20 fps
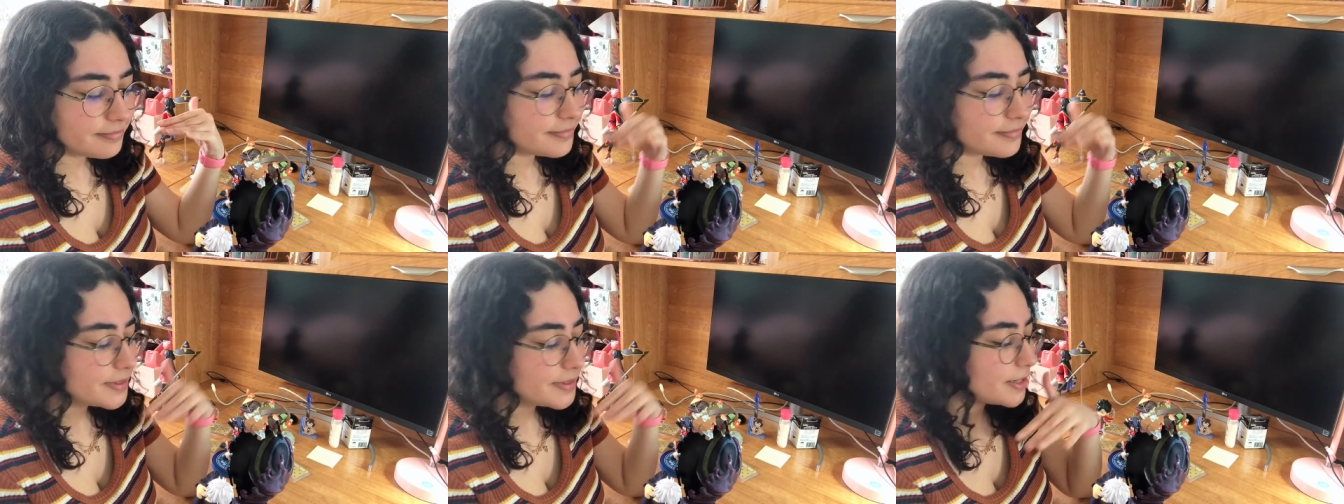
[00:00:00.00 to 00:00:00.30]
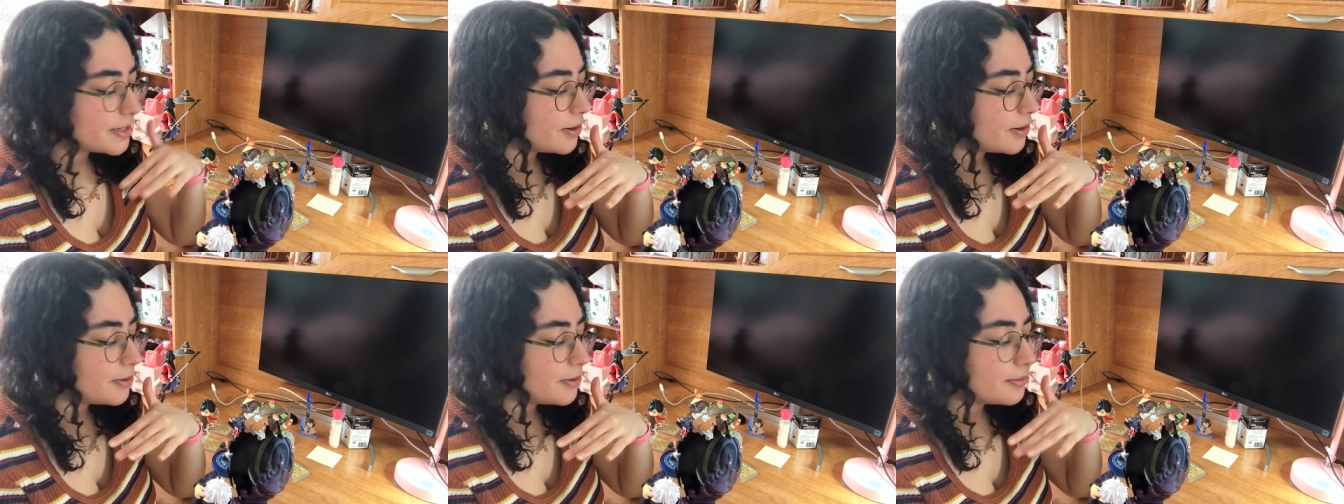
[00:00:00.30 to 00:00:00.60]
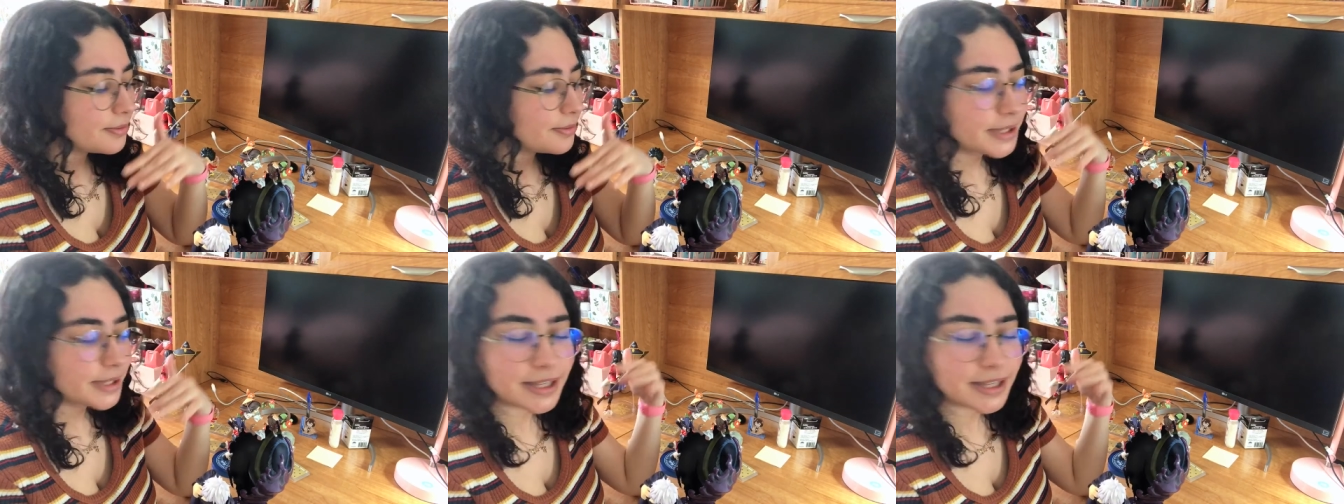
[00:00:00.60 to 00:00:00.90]
so,
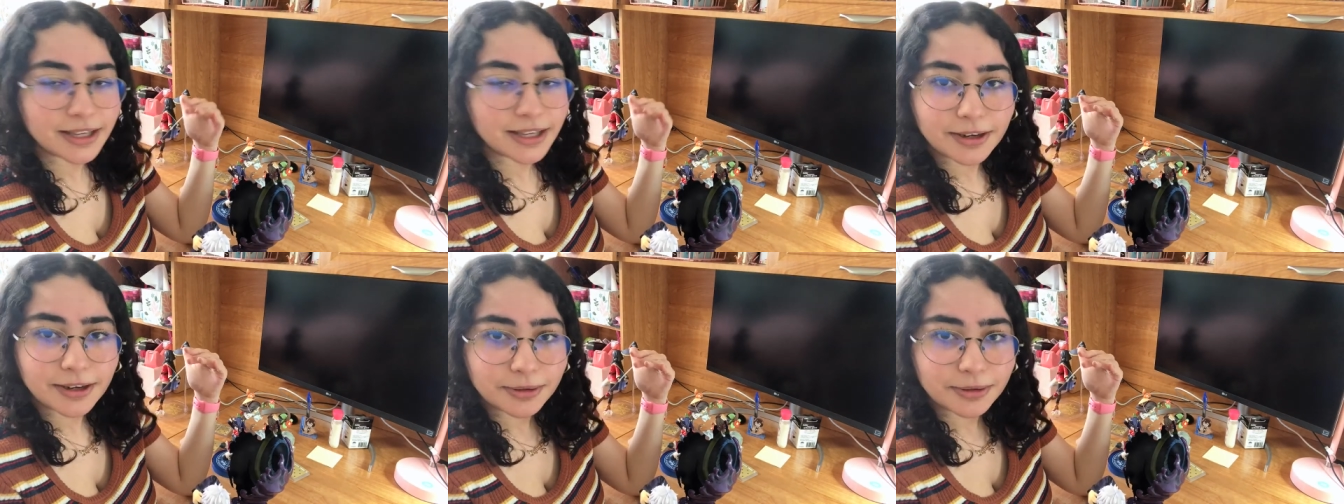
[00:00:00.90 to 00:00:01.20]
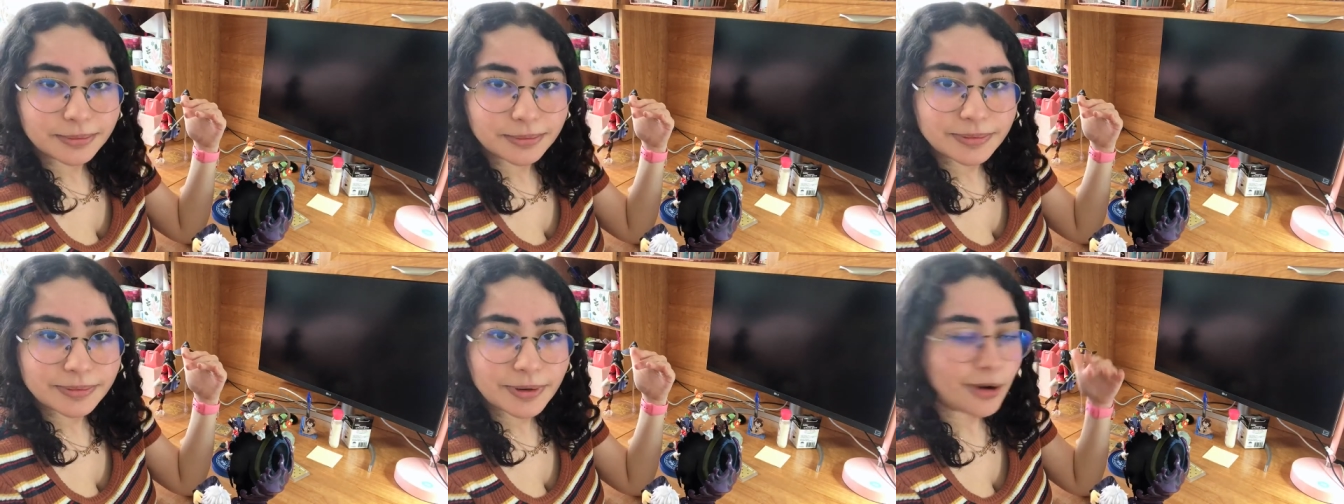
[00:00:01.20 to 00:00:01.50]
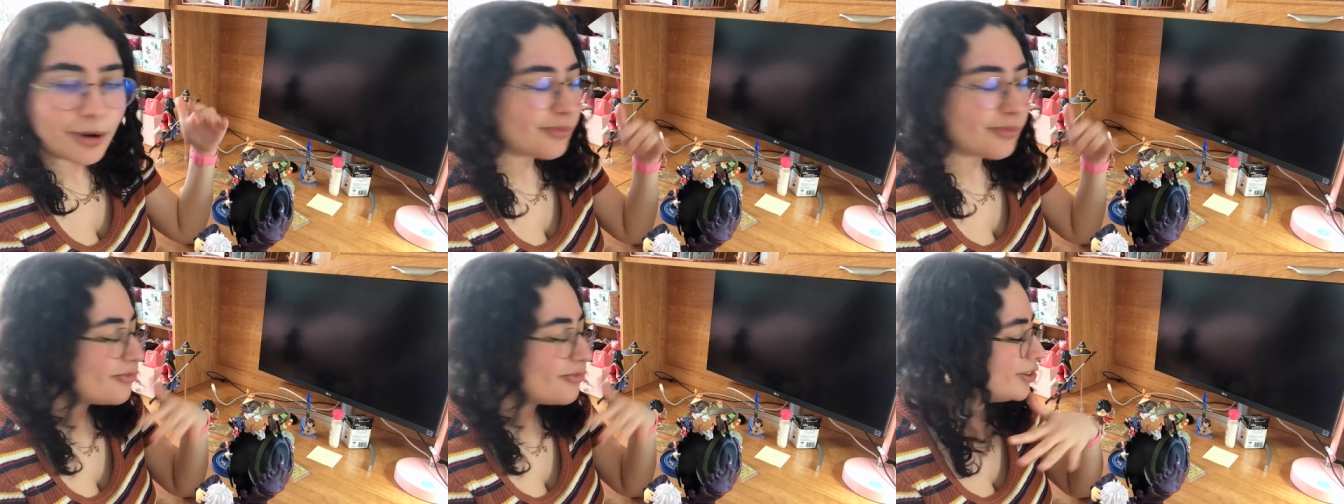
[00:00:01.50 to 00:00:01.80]
you know,
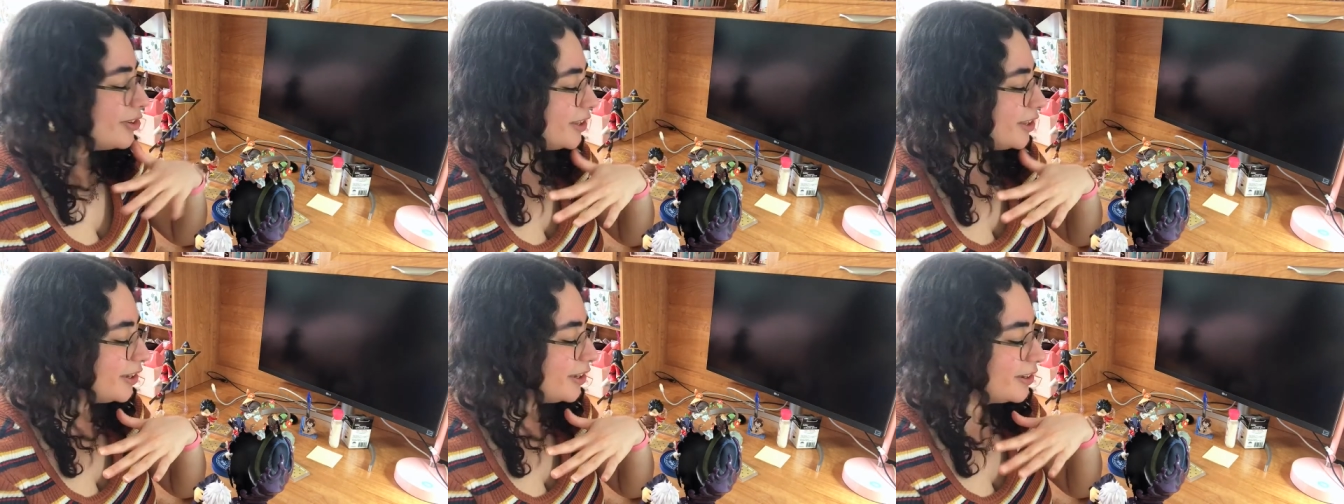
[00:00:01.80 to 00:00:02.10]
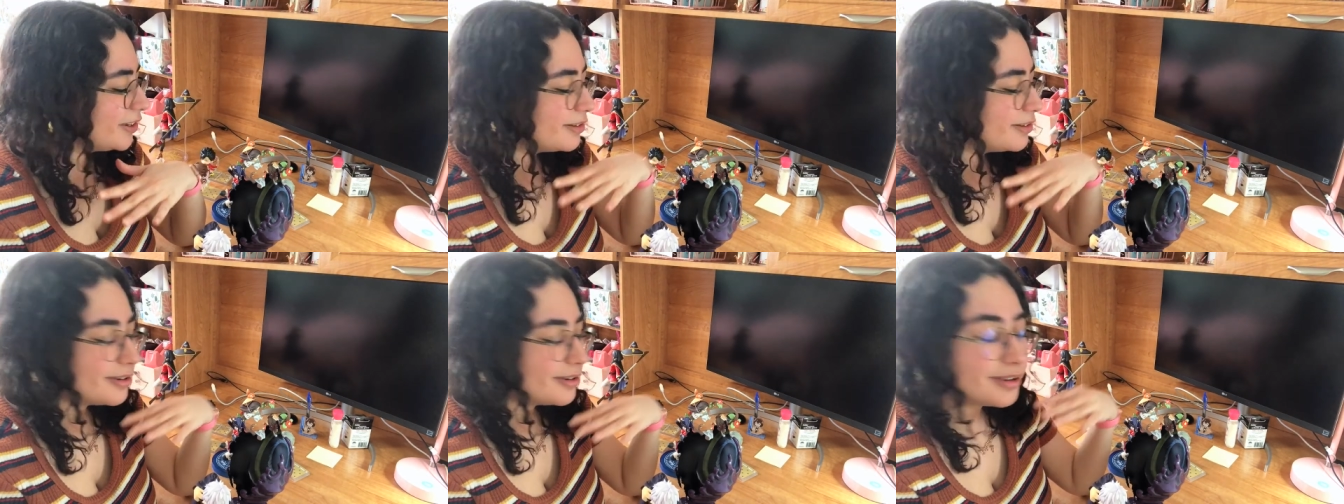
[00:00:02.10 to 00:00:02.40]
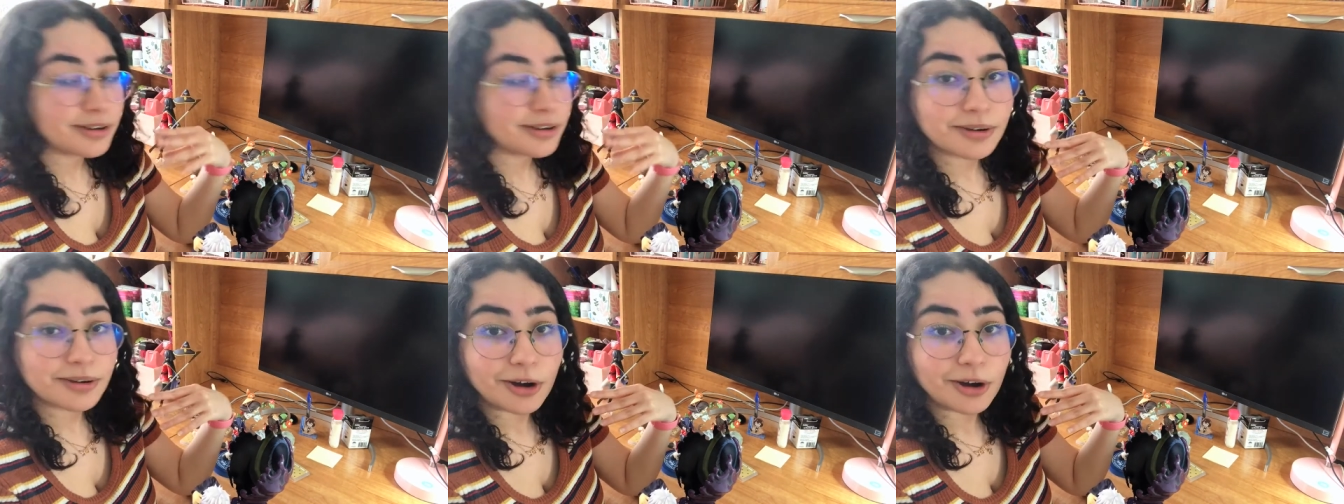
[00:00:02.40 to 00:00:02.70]
hopefully
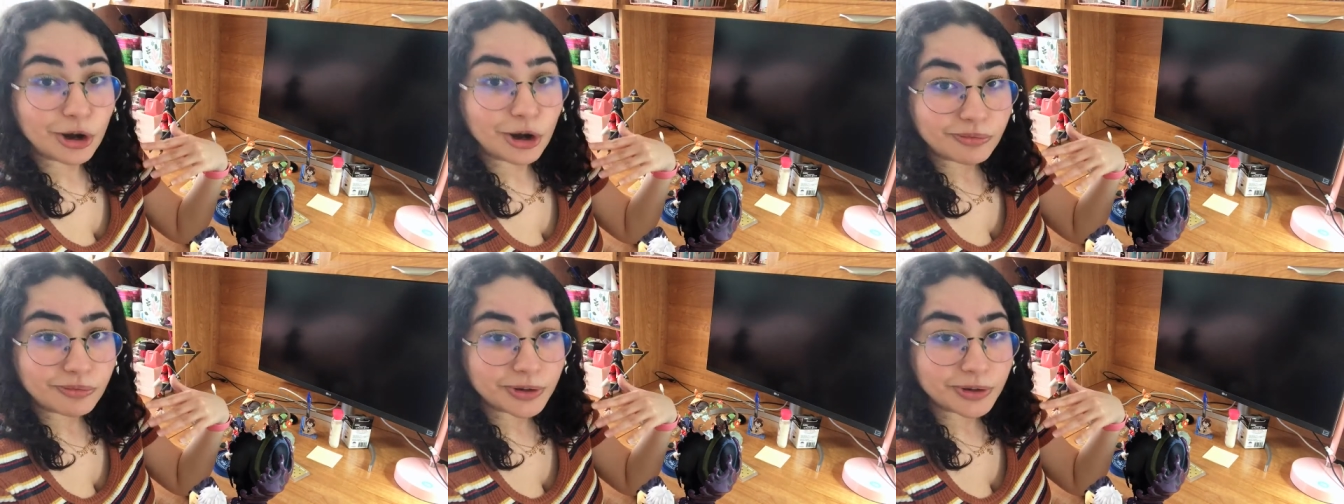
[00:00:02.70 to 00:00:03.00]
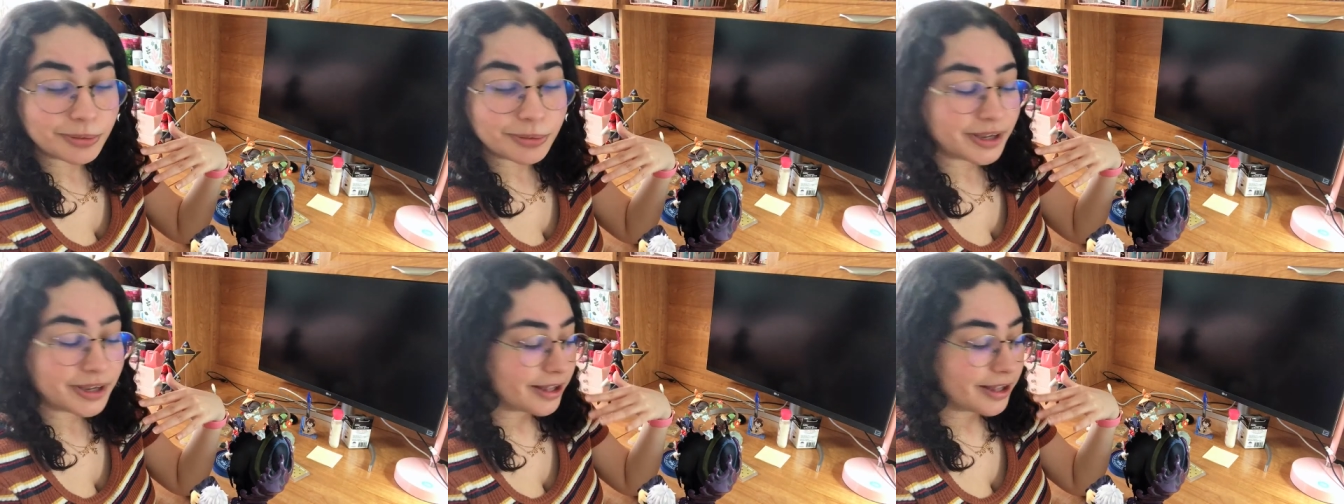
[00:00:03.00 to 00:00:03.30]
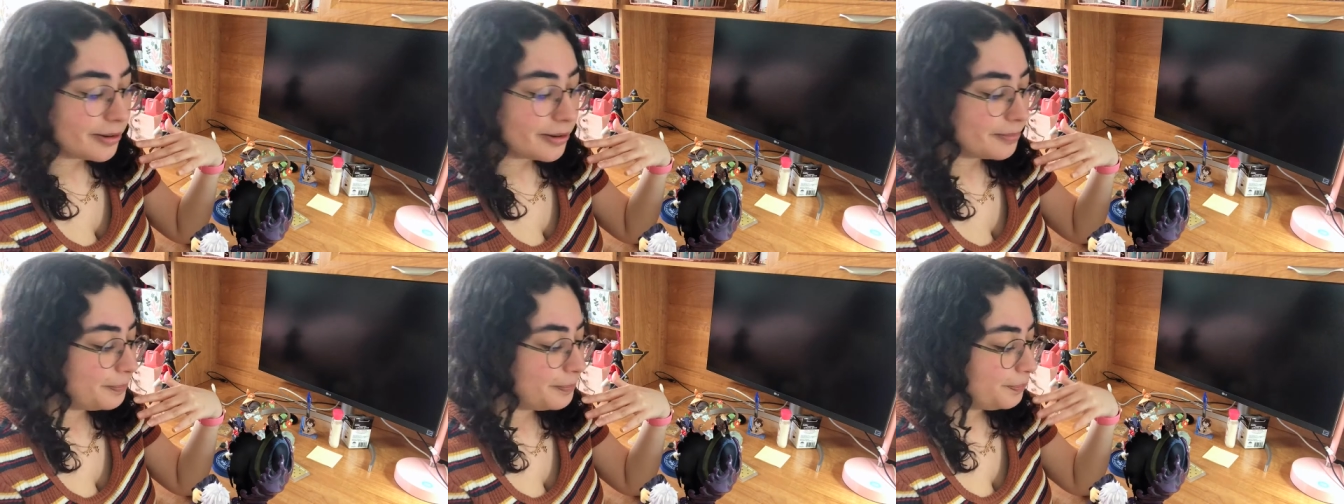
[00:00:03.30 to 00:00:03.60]
we get
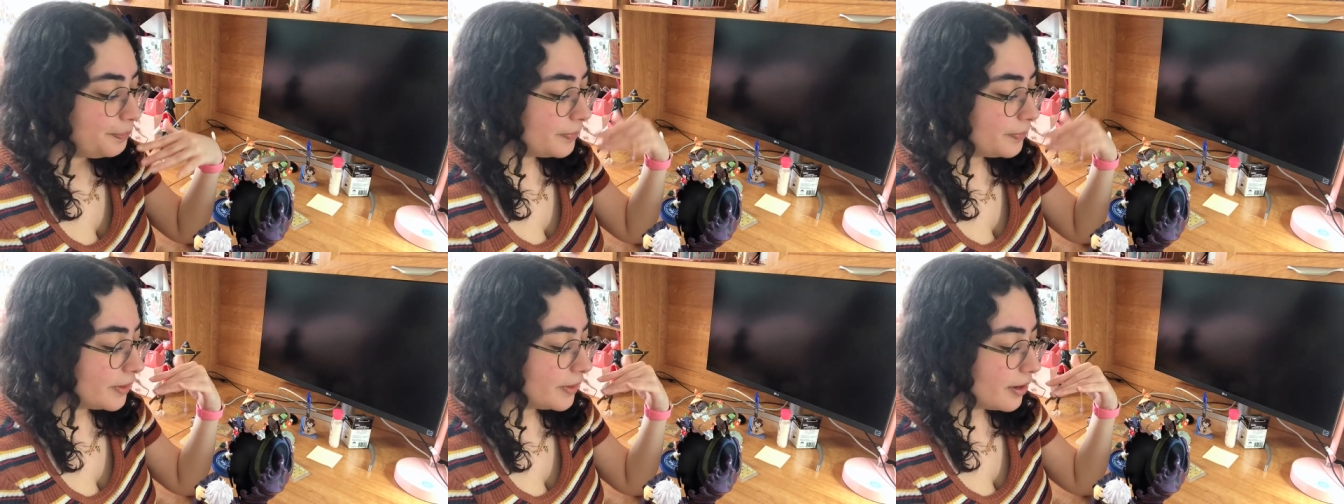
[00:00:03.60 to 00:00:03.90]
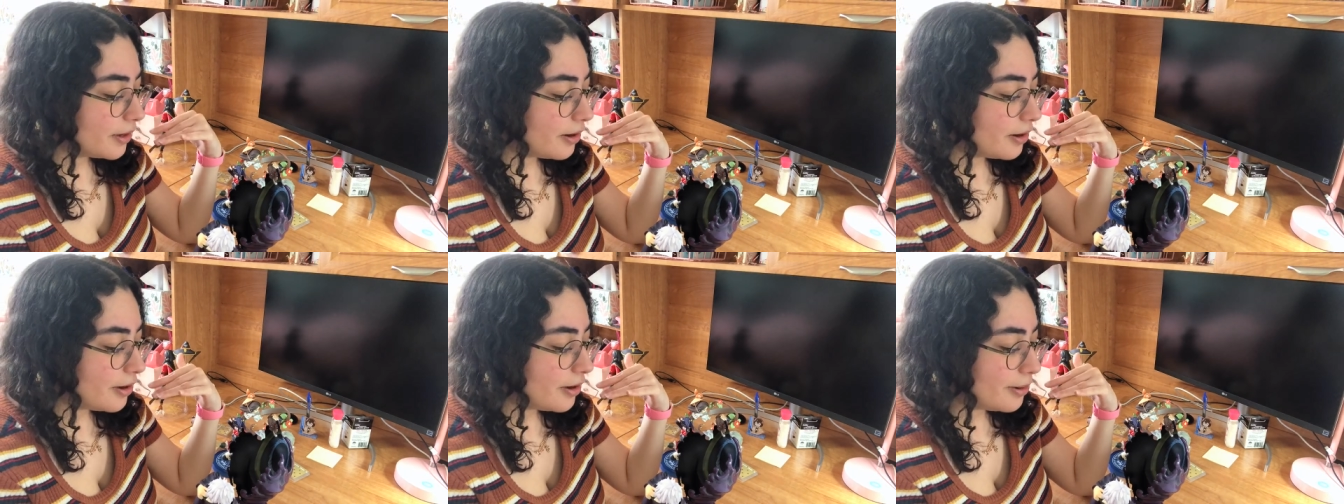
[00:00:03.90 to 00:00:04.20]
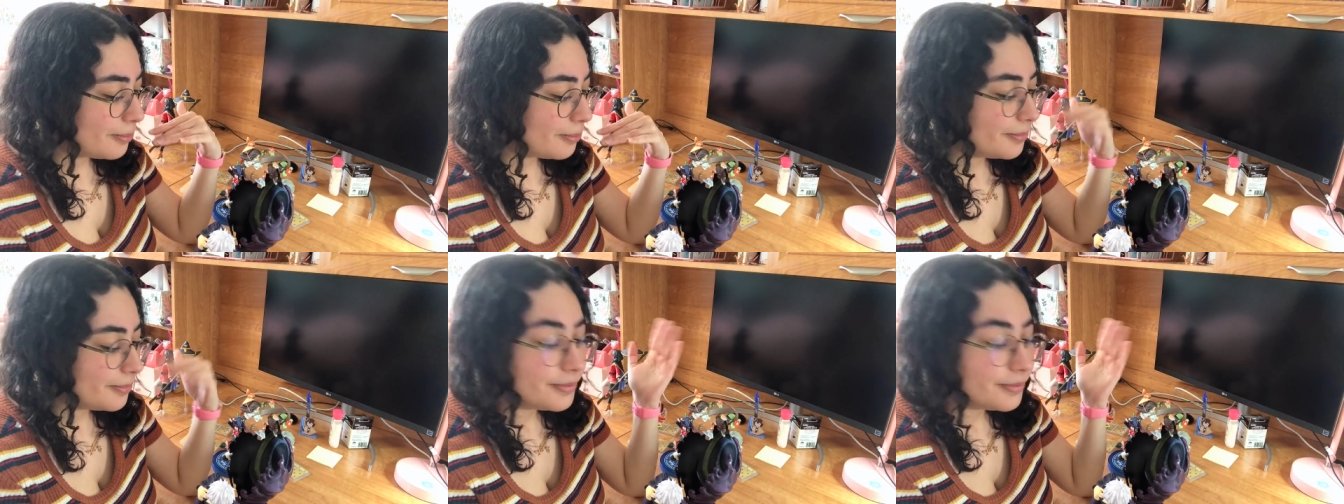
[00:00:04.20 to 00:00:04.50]

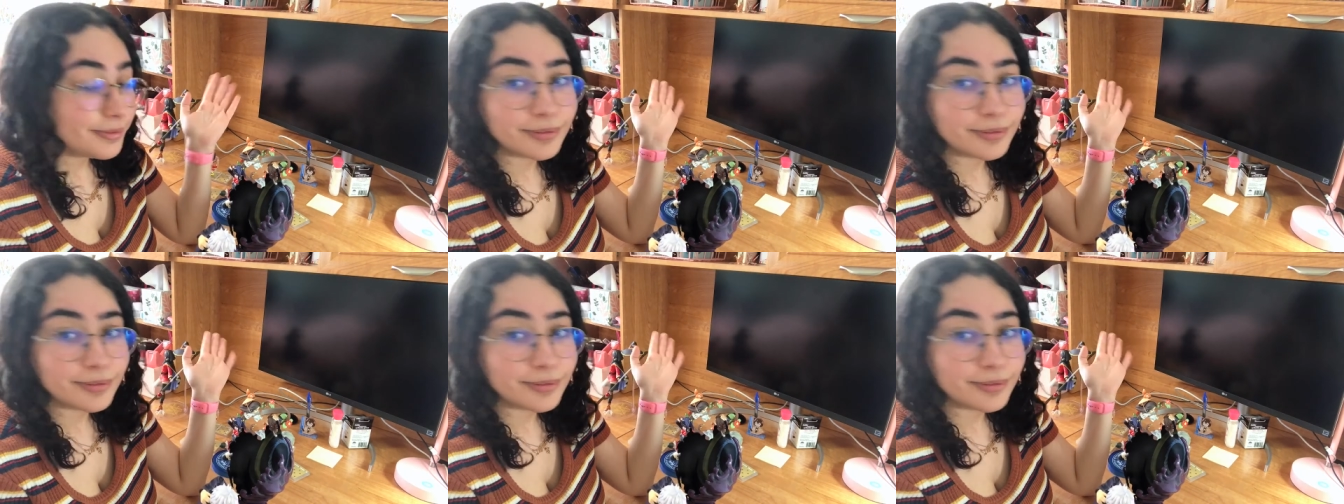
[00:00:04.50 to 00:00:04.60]
him.